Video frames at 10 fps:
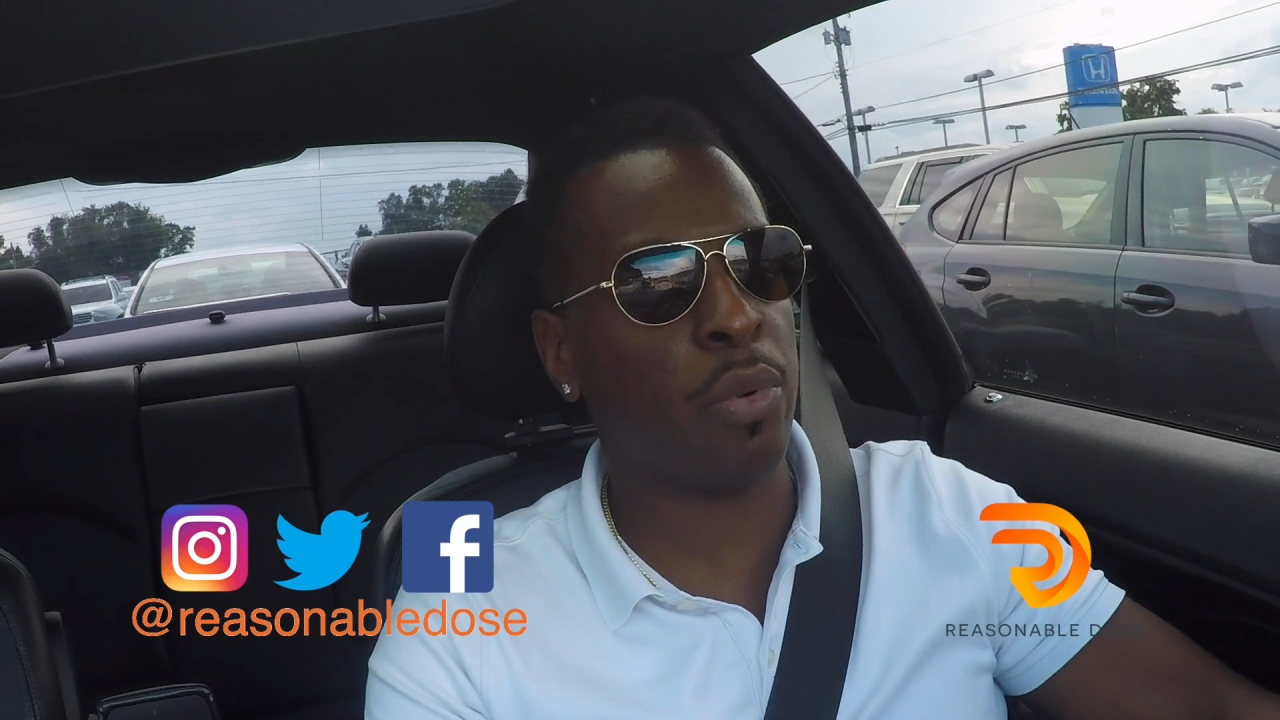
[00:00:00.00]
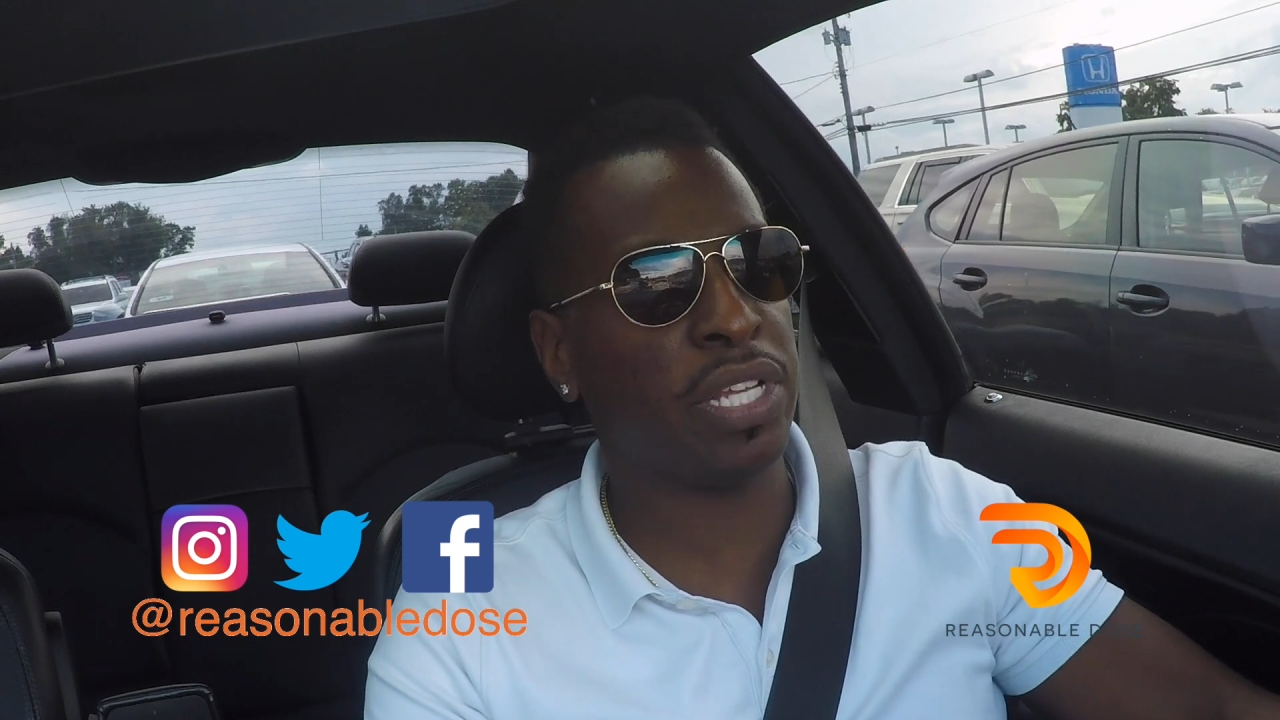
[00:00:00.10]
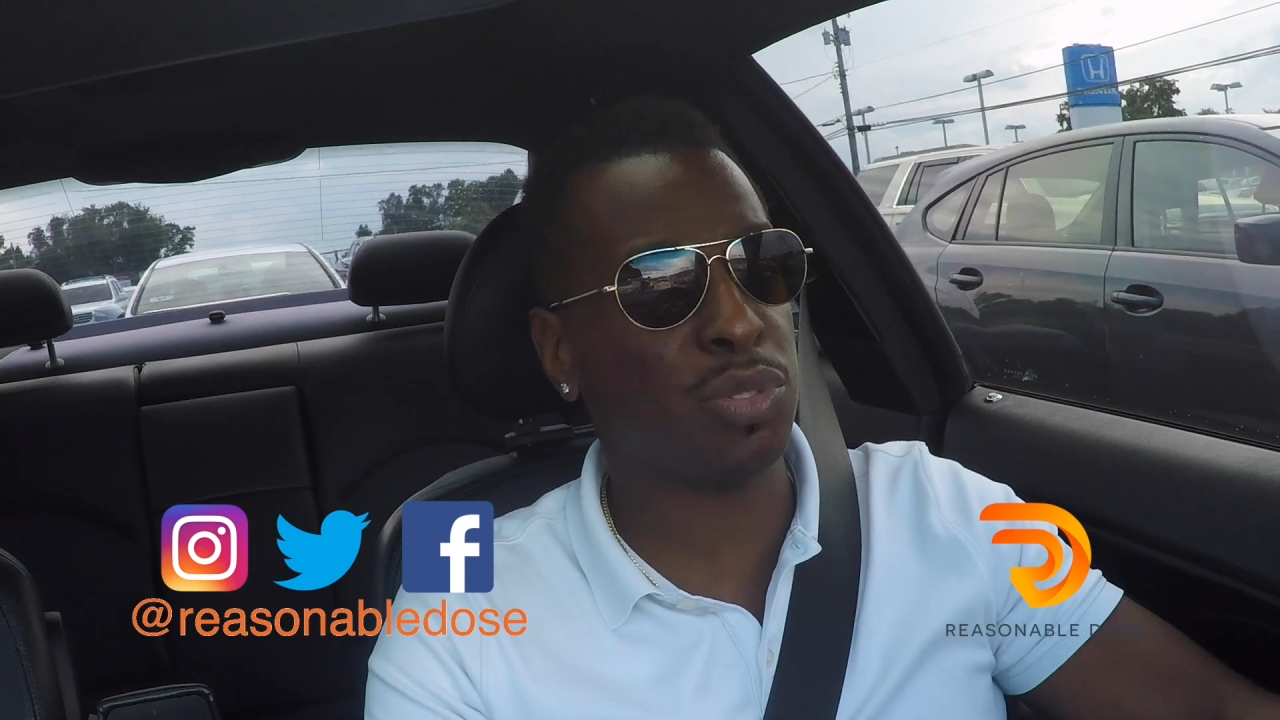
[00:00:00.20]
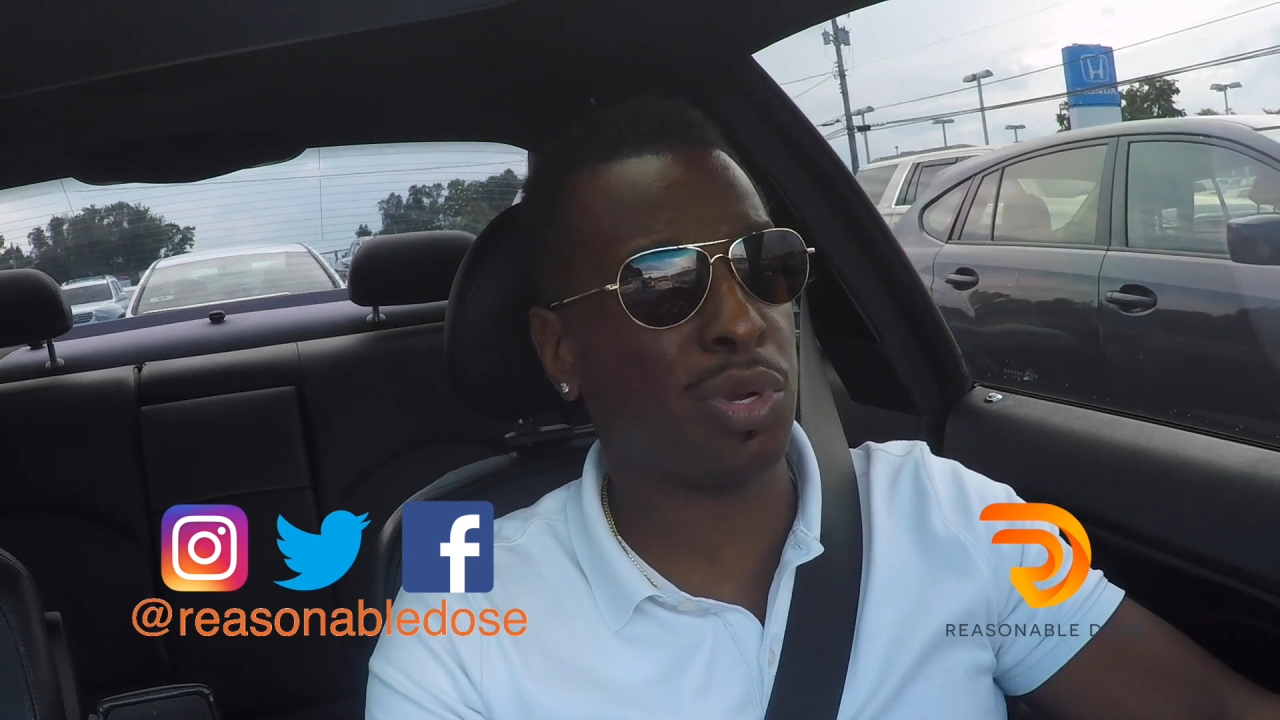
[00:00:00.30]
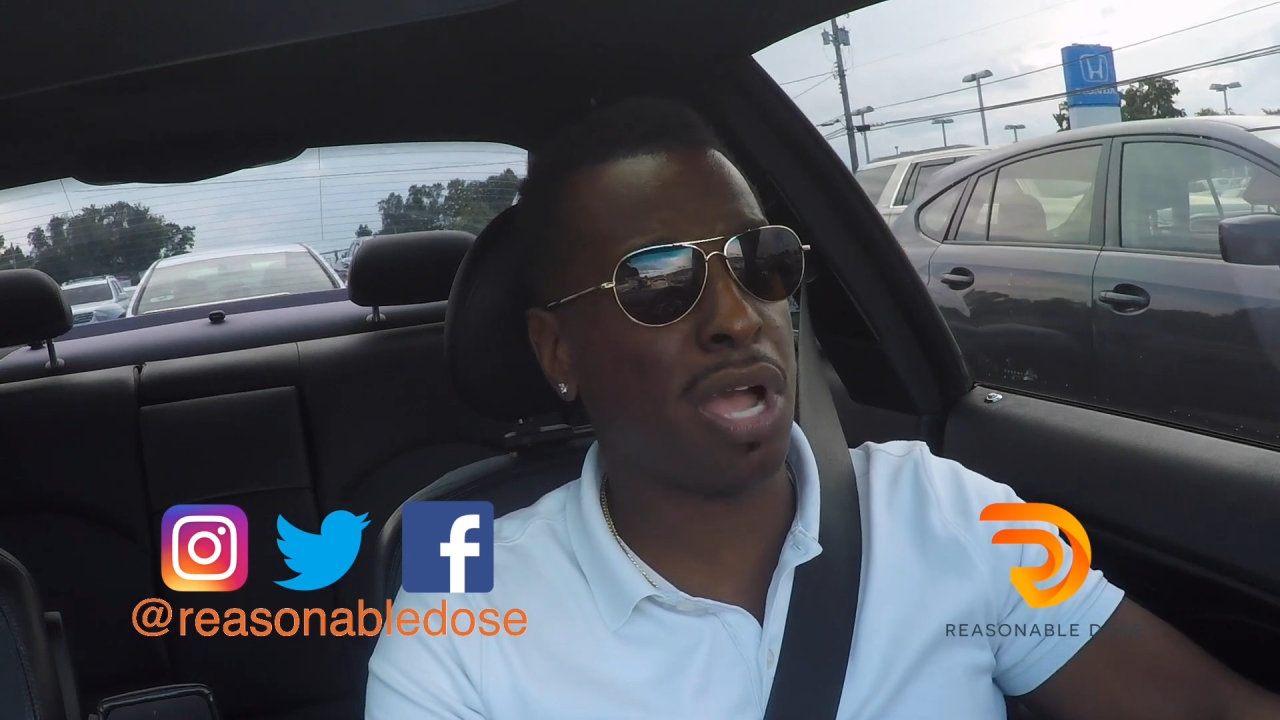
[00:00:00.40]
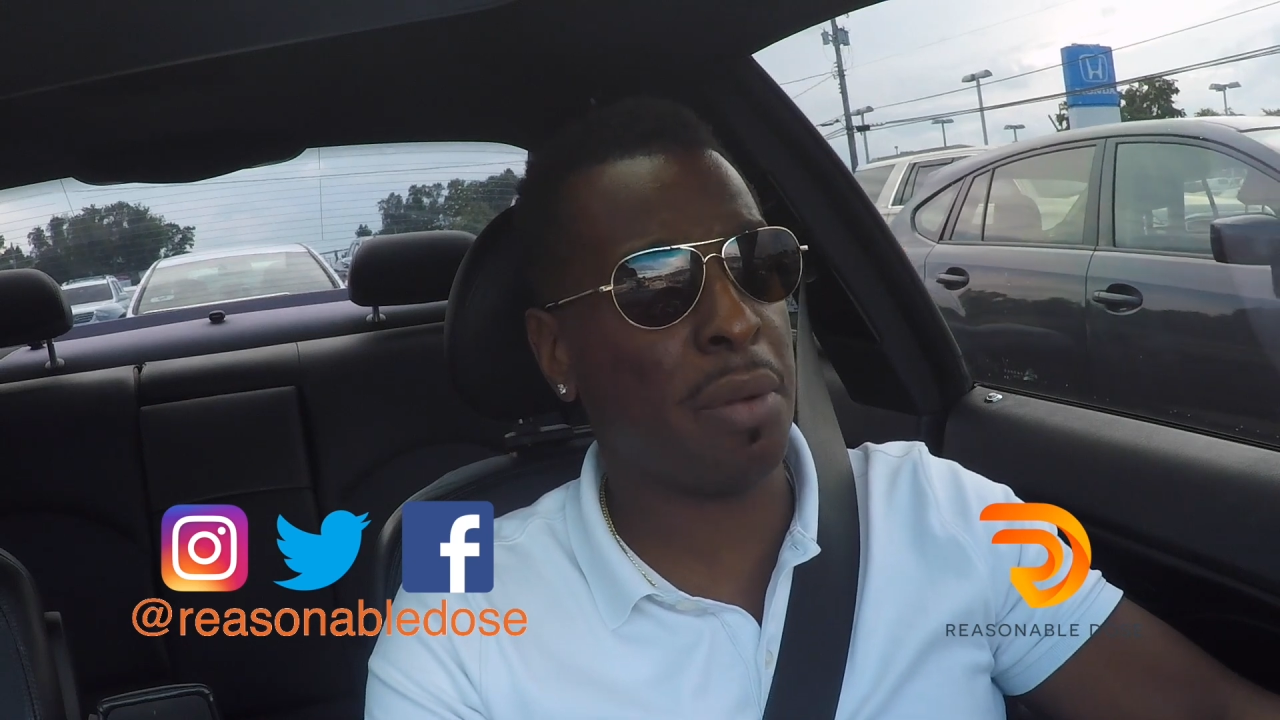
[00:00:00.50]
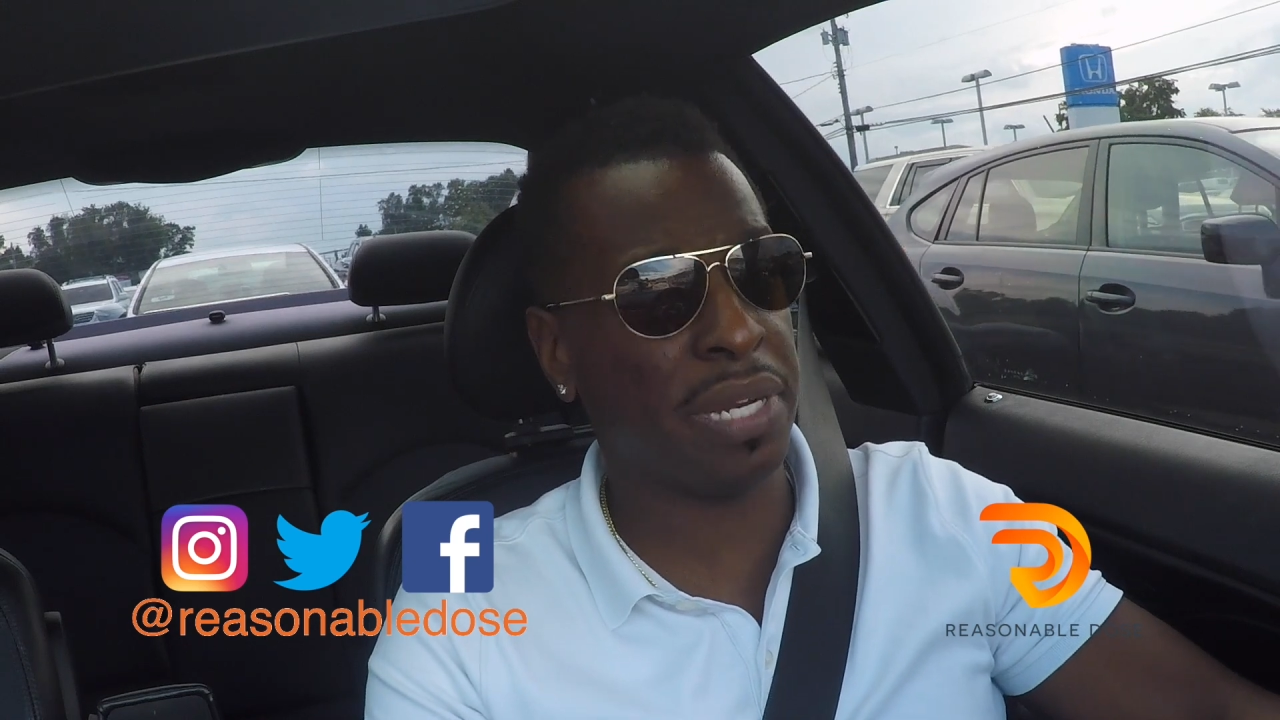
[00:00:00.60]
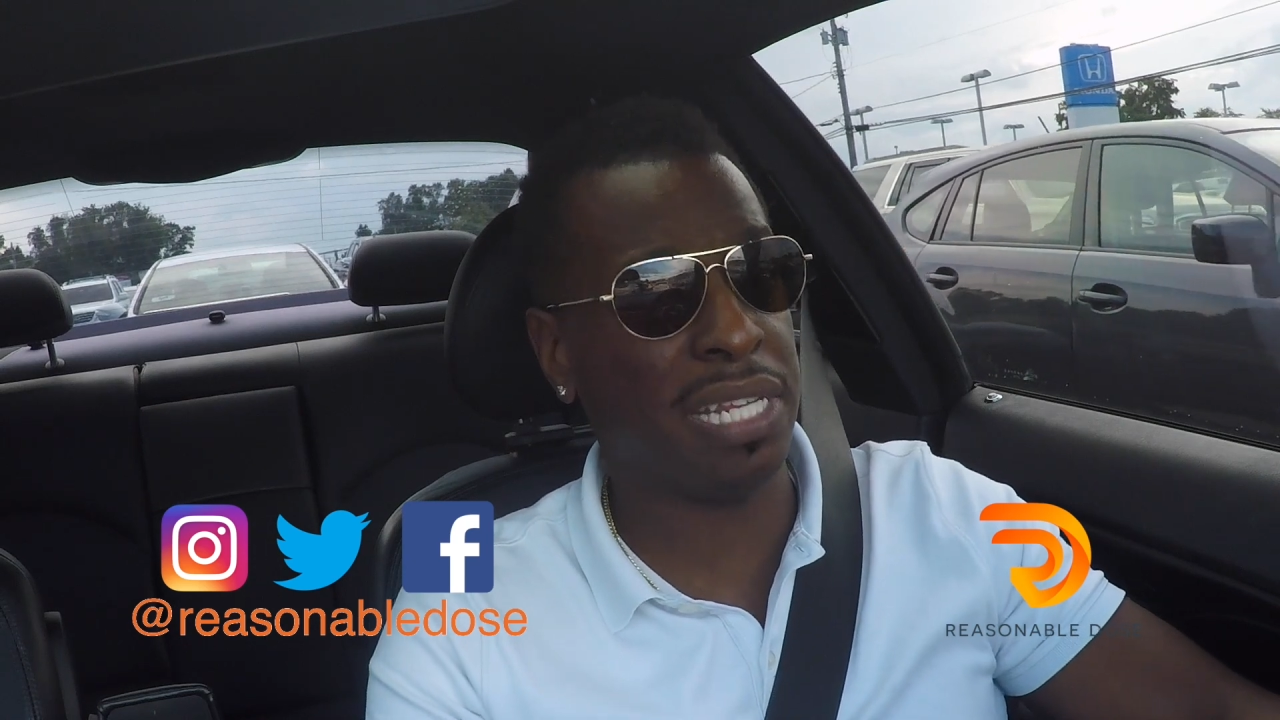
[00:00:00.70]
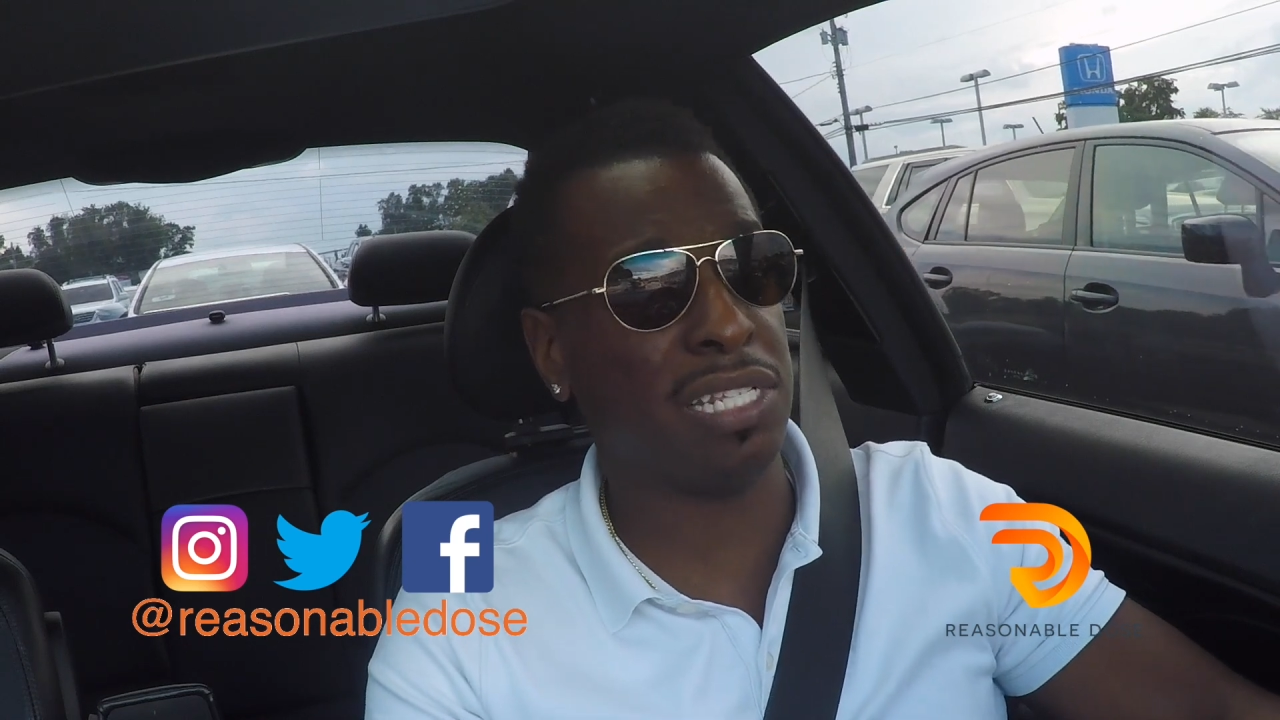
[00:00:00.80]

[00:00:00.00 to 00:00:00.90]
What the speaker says: way to accommodate